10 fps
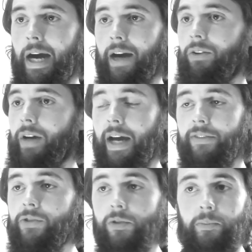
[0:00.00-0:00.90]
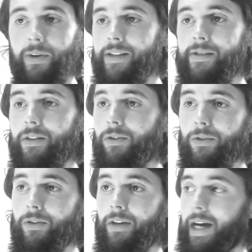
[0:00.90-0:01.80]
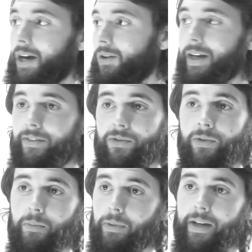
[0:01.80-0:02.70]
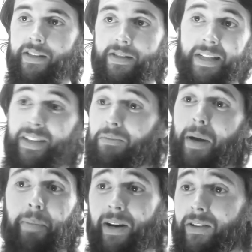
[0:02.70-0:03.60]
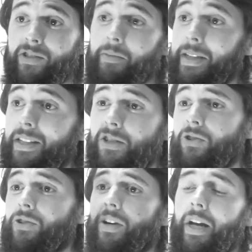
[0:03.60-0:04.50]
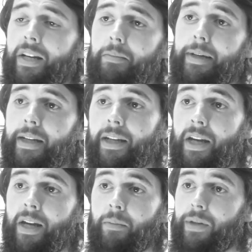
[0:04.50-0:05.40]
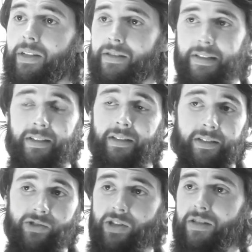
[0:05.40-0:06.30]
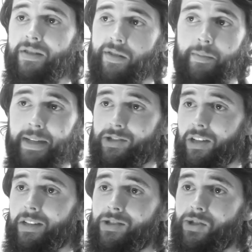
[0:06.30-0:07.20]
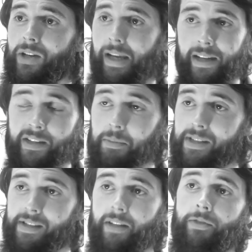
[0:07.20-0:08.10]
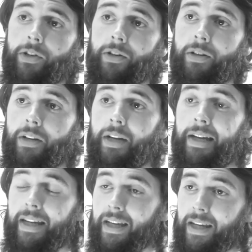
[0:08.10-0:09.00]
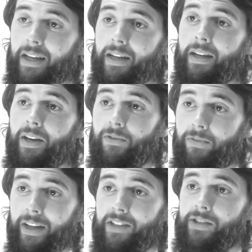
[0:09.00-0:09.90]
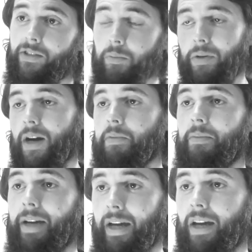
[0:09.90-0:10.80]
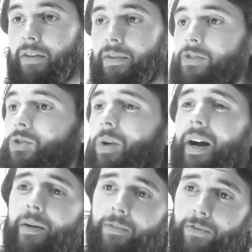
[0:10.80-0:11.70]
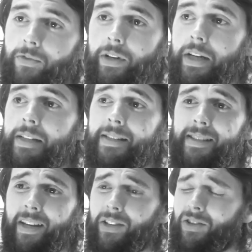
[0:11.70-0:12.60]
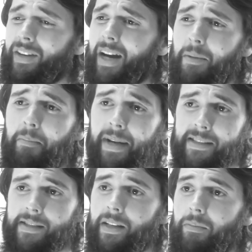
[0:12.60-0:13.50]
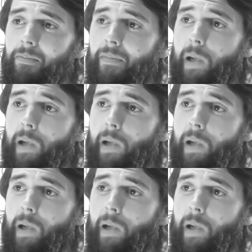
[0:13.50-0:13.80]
I don't have to impress you. I don't have to impress even my parents or my teachers or anybody, because Jesus is my judge and he's my savior. He fixed the problem I have. And so I am free to tell you that I'm messed up,